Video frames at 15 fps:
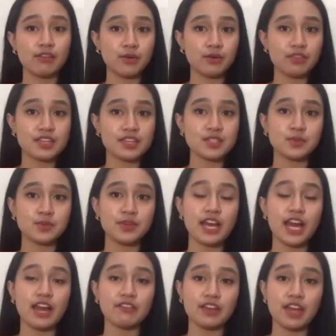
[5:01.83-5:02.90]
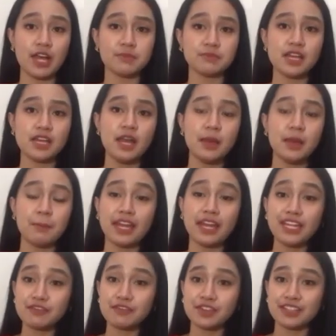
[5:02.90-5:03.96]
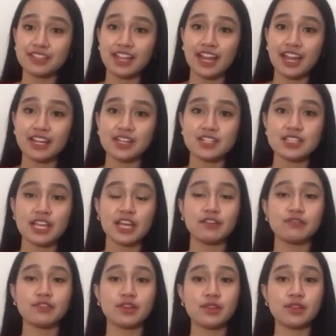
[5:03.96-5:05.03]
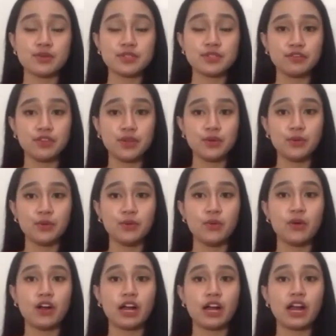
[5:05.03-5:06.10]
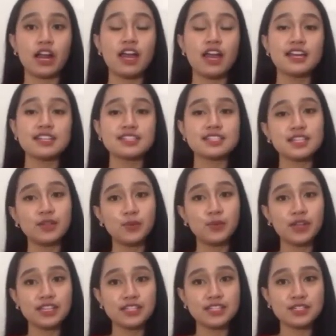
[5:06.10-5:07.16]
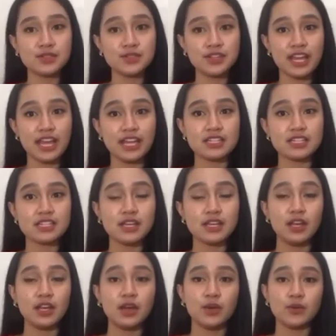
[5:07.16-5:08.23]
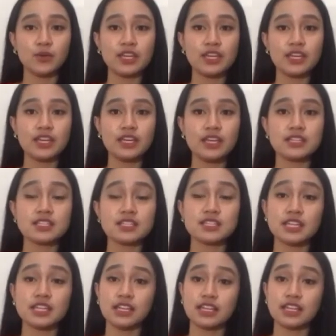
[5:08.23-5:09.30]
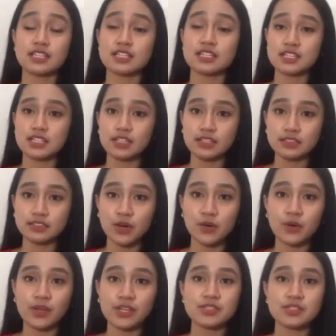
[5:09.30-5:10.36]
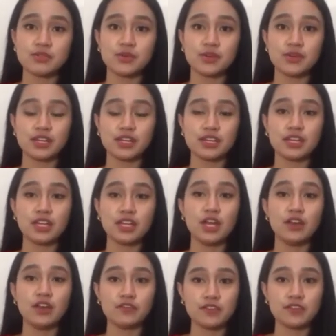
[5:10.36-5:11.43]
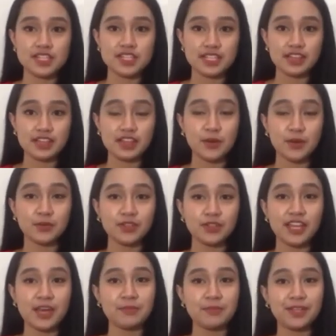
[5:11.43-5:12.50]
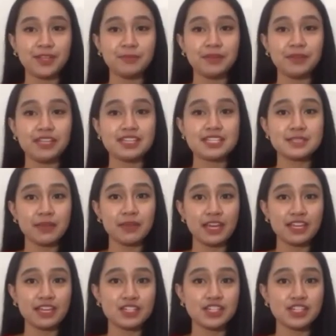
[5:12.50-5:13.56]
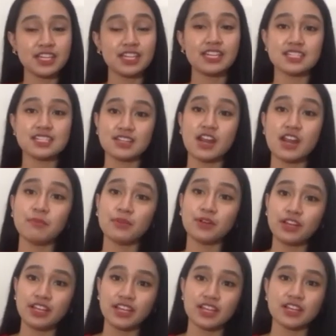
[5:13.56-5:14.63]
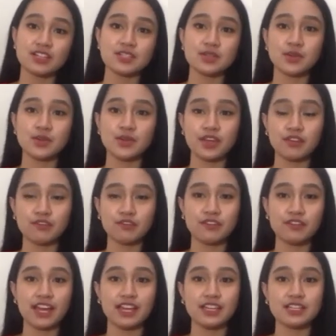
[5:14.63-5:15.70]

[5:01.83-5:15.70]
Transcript: this, we have helped many frontliners. And for those of you who are still willing to donate, it is still ongoing. So you can visit the Mutya Pilipinas page in Instagram or here so you can find